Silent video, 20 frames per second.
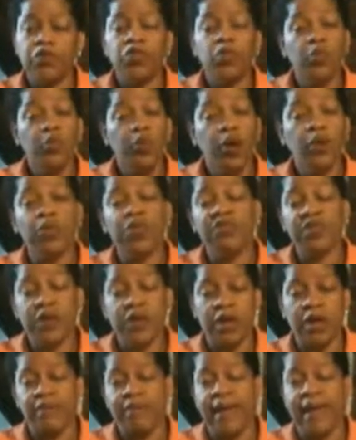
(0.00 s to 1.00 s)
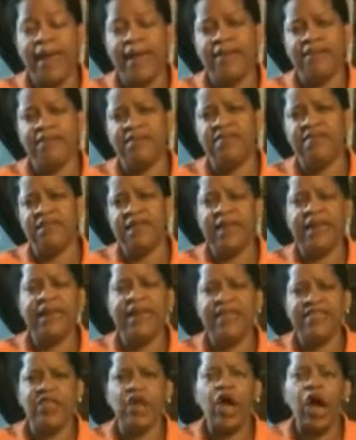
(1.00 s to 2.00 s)
The one with the young man sitting
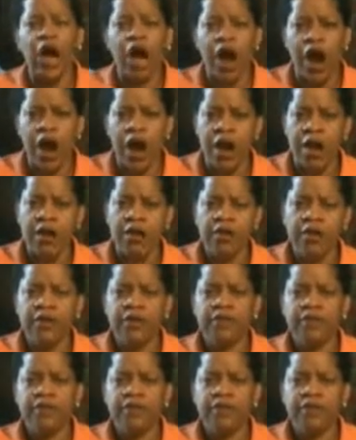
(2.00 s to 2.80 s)
in the car,